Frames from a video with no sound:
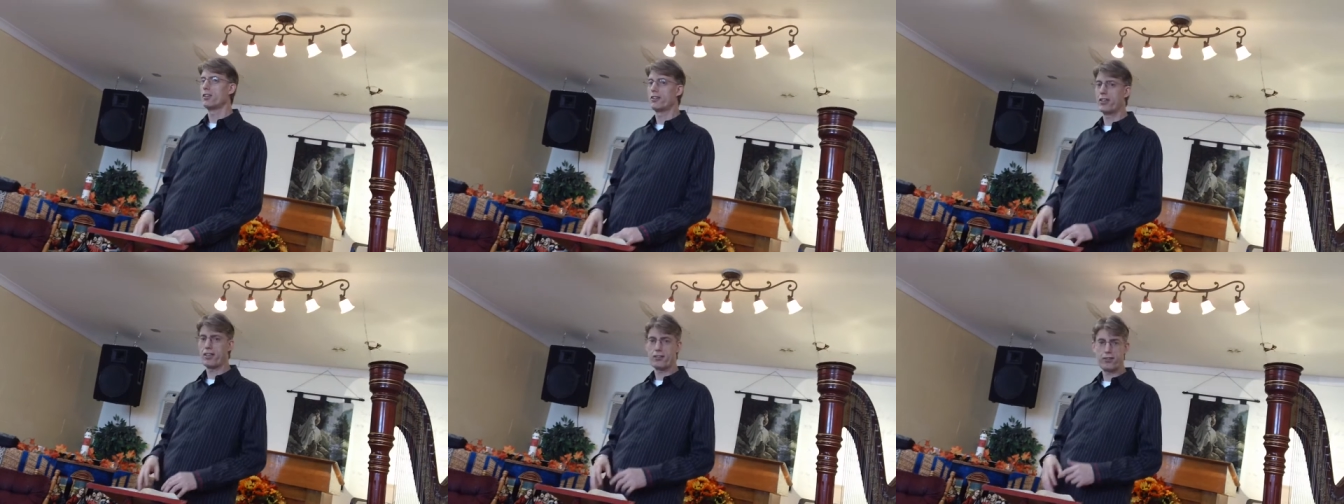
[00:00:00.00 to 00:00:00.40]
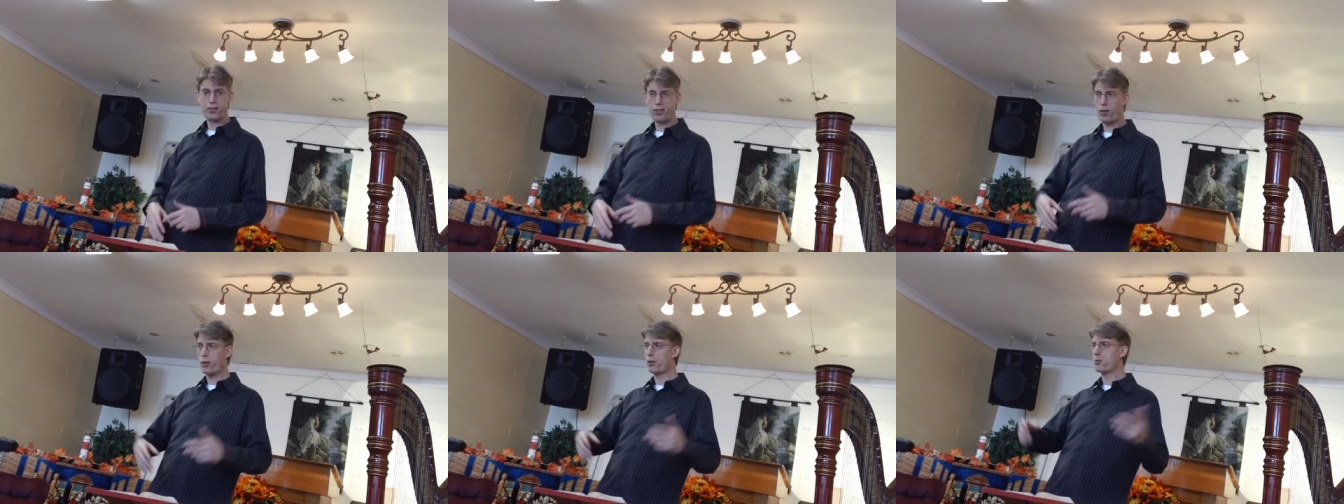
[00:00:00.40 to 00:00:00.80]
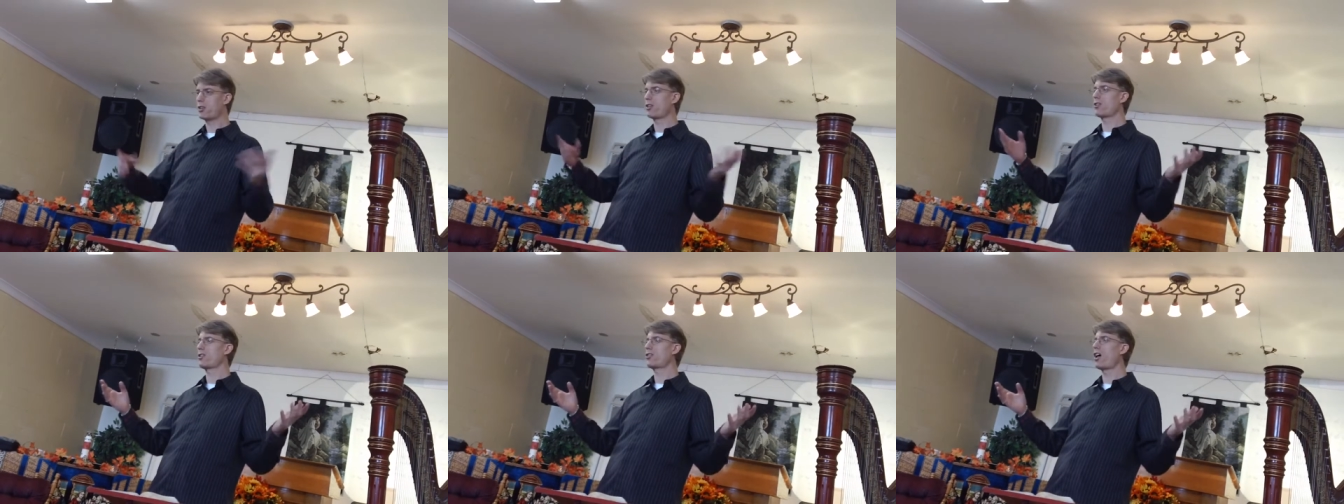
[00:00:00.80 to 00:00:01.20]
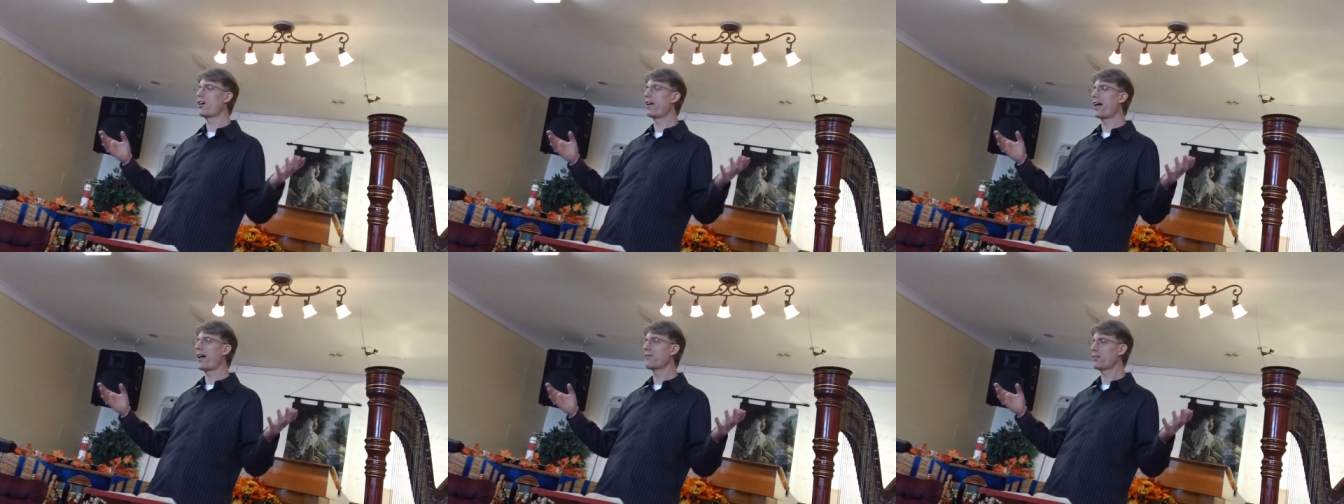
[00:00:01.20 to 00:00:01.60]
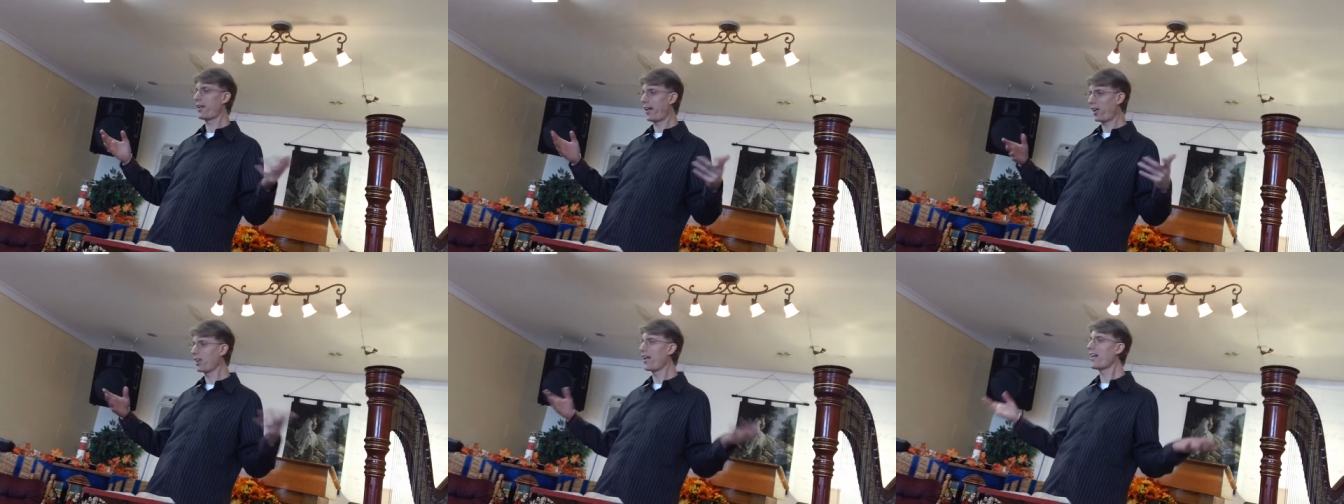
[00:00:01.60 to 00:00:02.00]
that, you know, he was going to start having
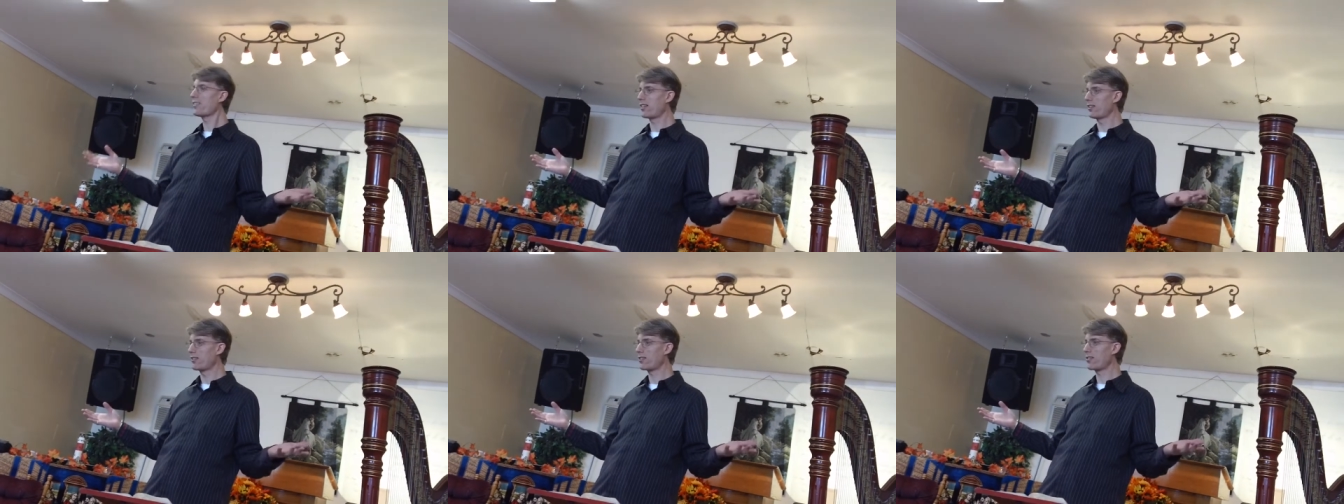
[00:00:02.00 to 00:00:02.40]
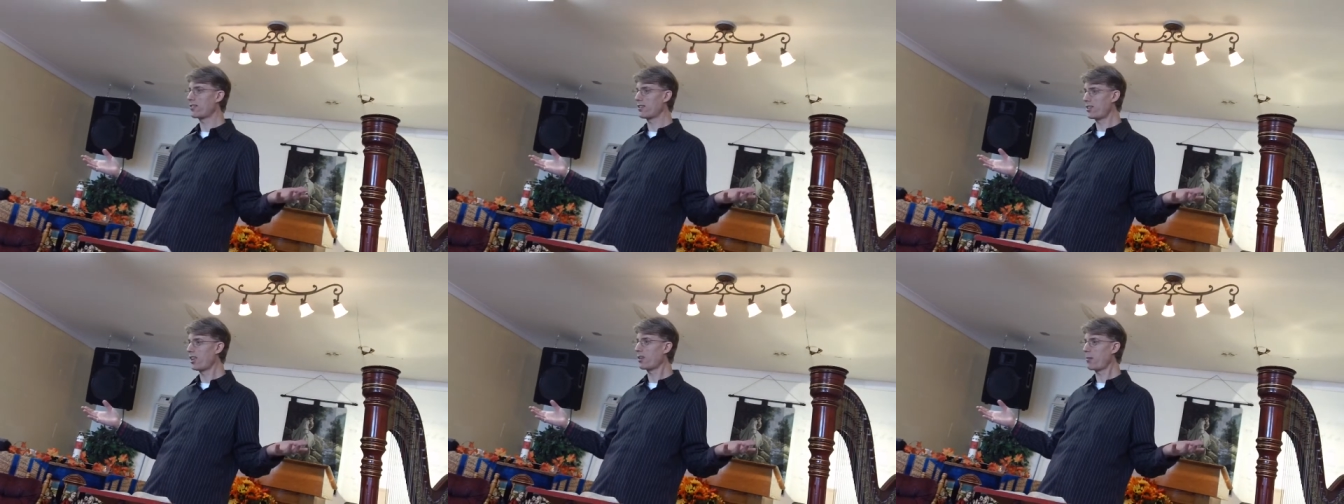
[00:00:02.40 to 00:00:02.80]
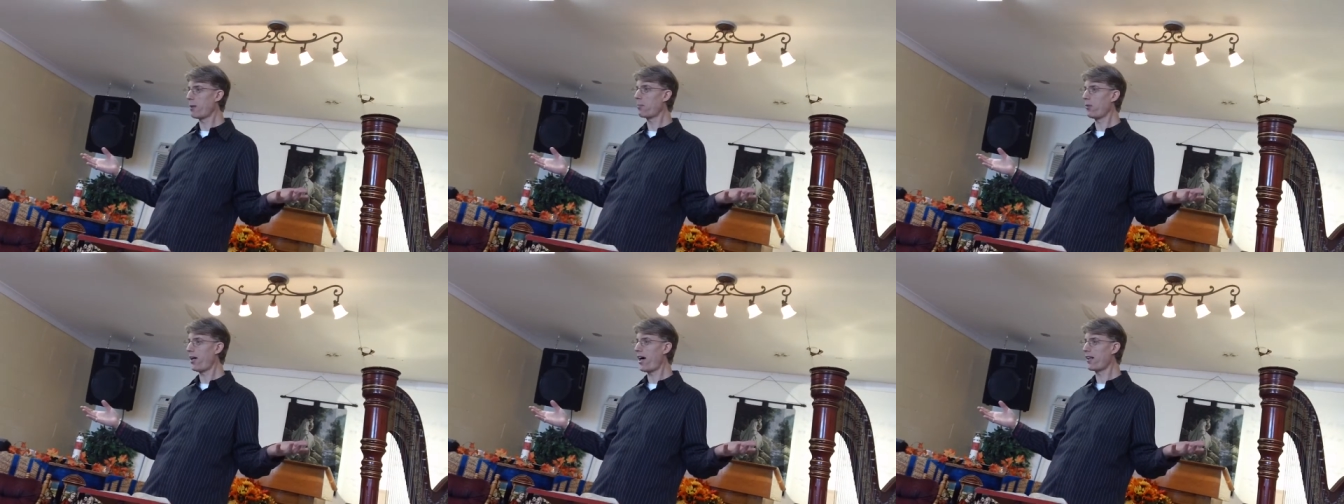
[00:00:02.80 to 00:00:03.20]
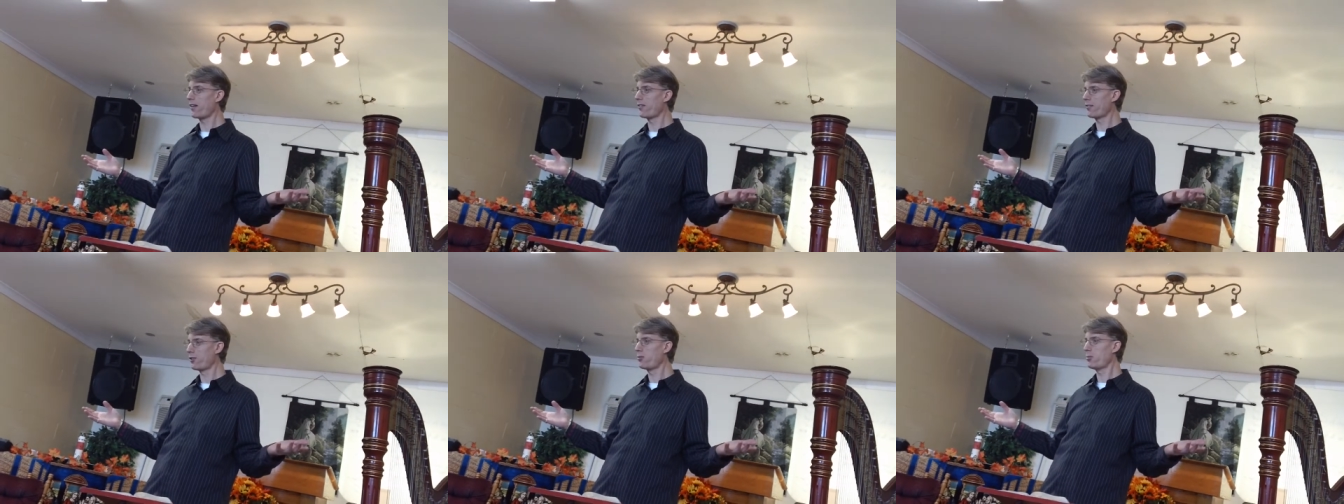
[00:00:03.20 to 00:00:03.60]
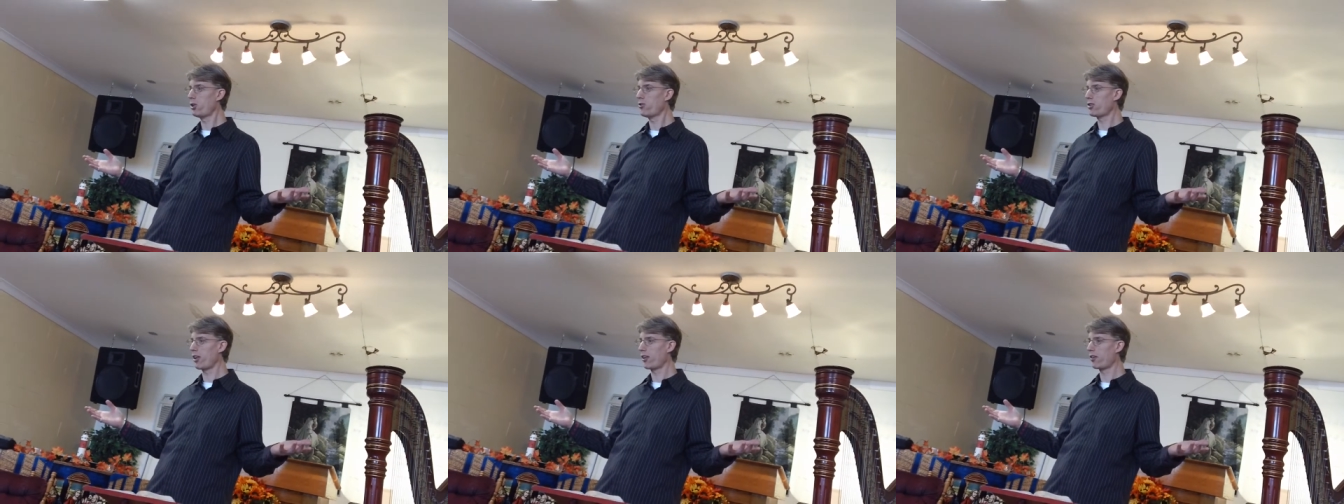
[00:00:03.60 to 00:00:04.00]
like lessons to teach people how to do
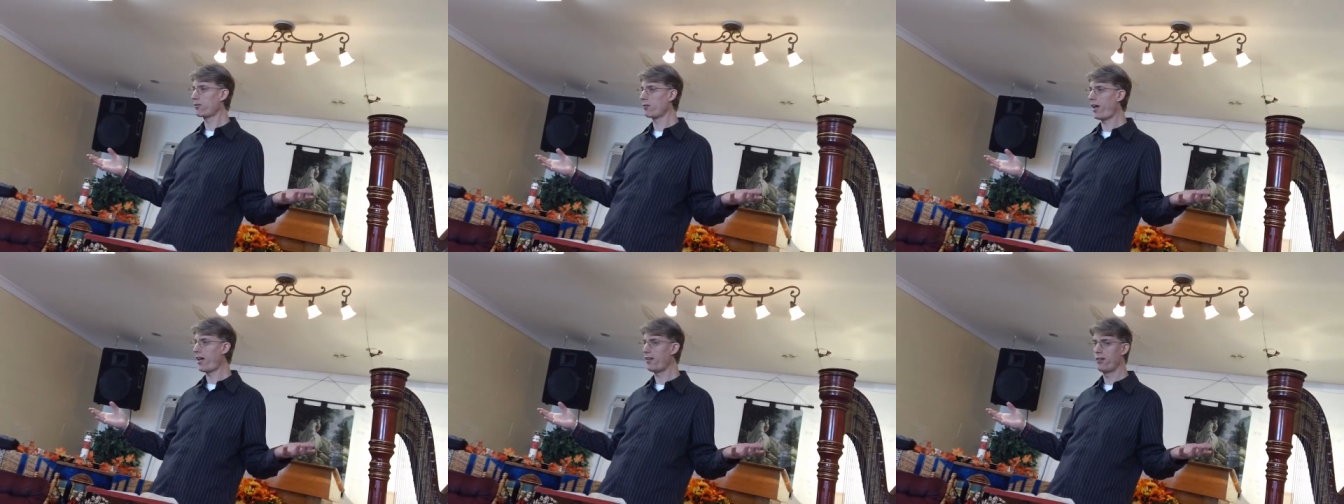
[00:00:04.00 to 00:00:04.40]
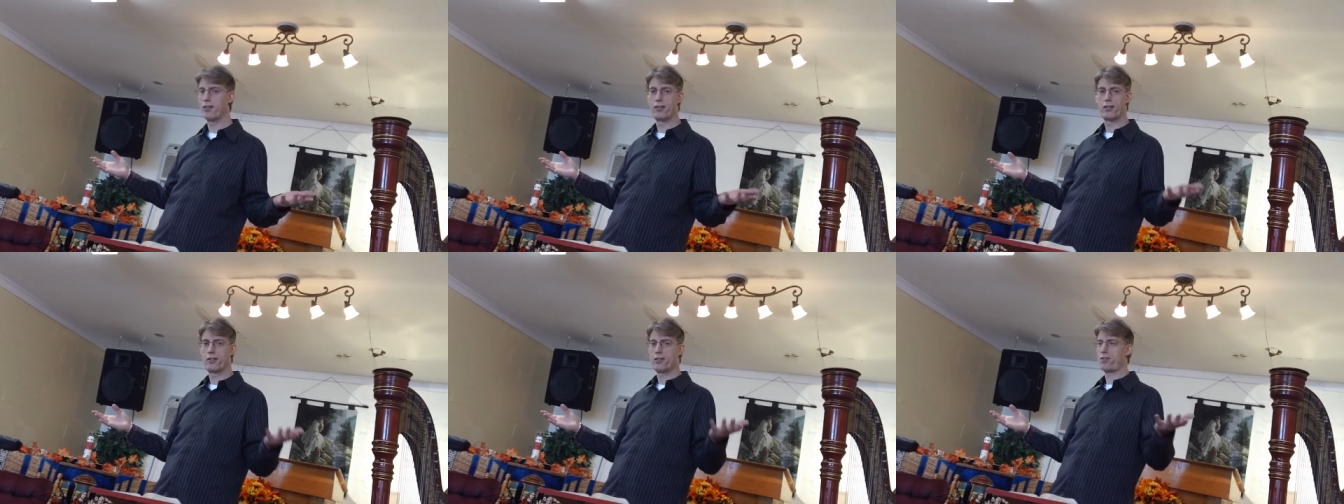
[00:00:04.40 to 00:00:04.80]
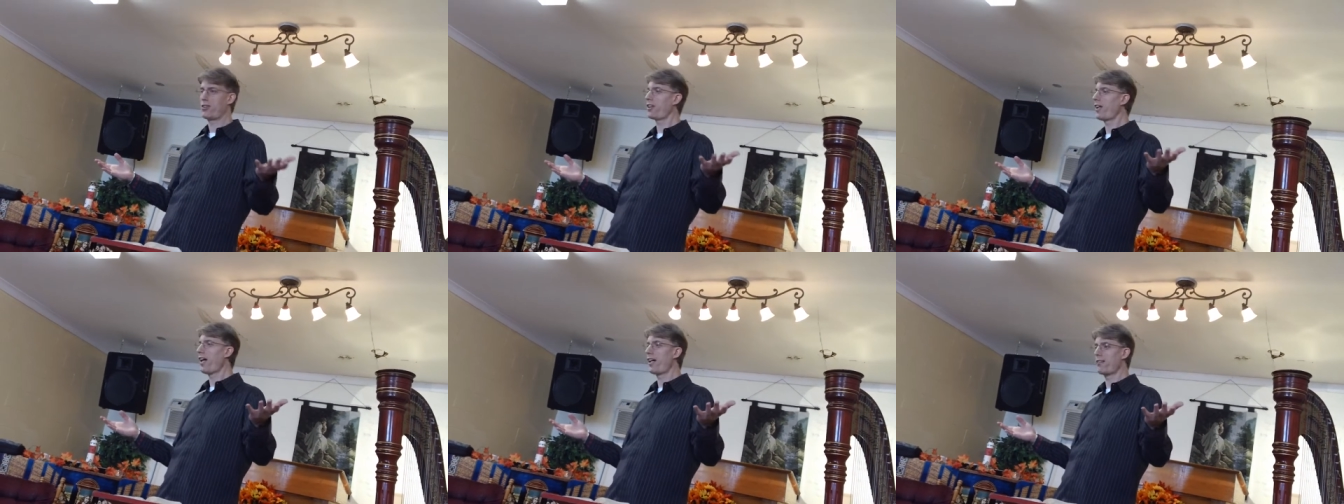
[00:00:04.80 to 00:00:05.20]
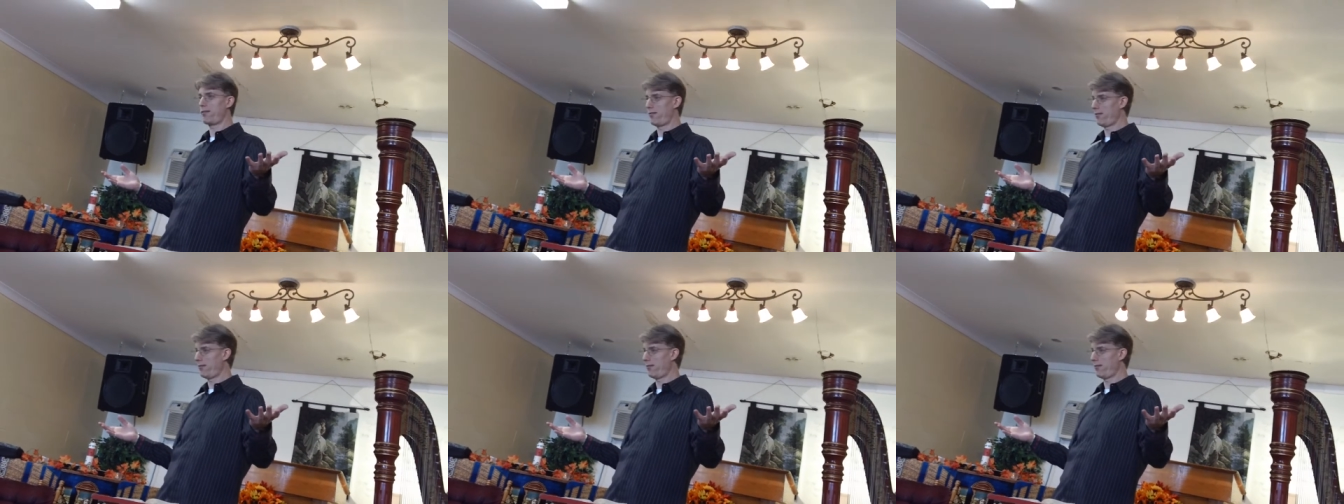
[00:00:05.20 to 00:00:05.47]
music, right? She can't